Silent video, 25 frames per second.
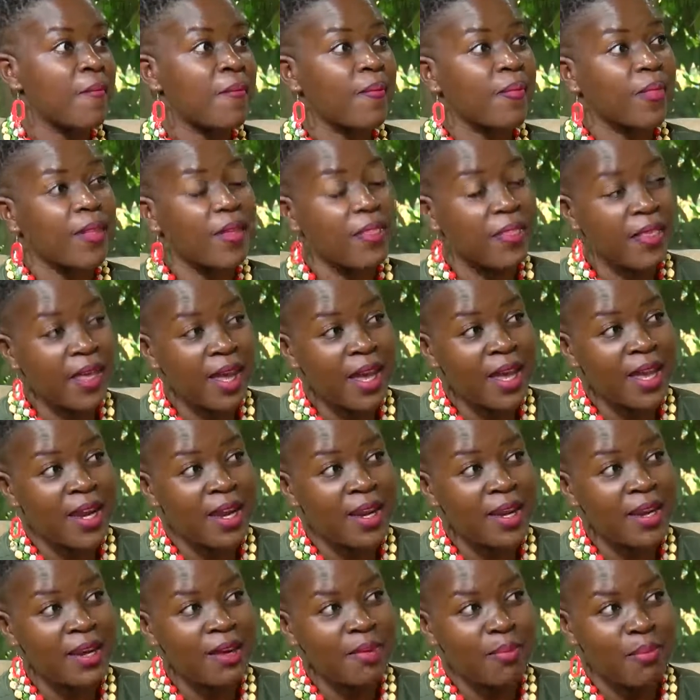
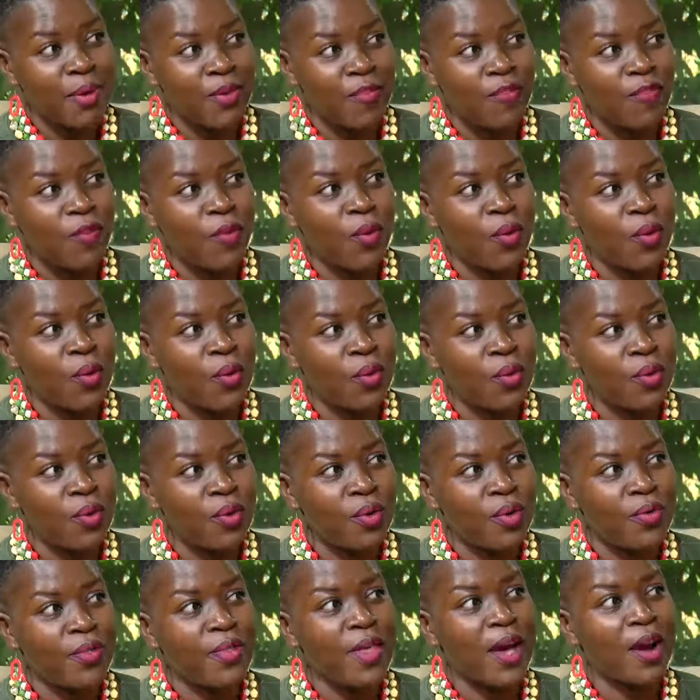Then before
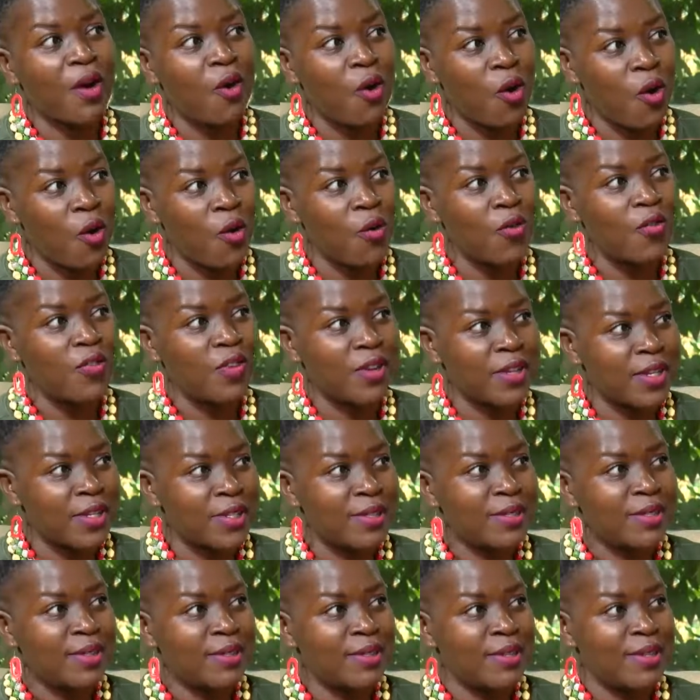
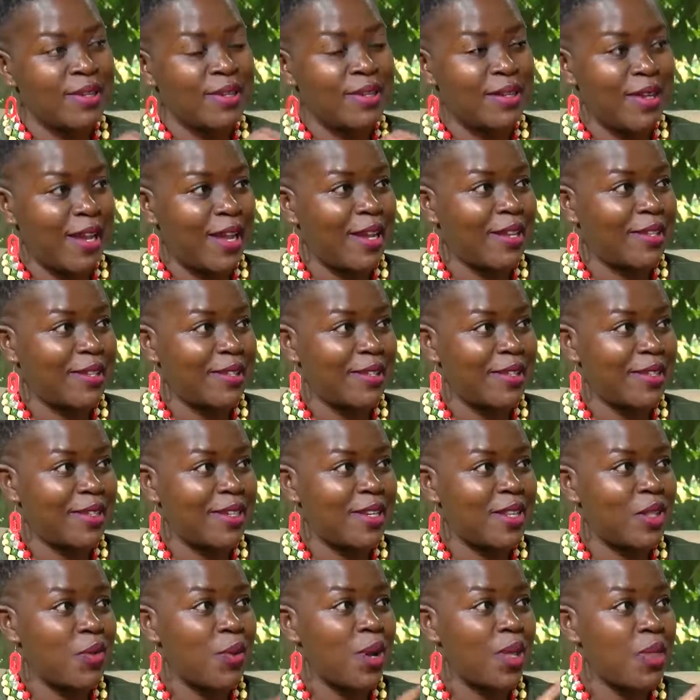
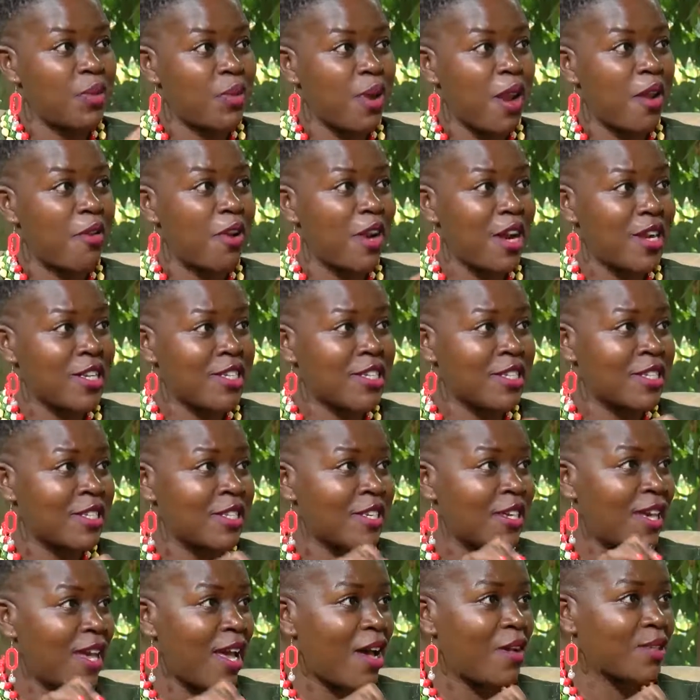COVID-19, there were 360
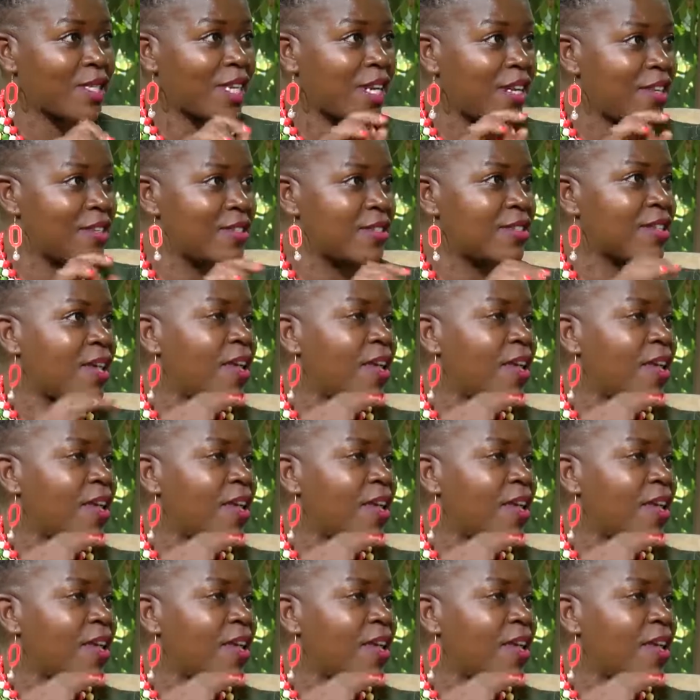girls at least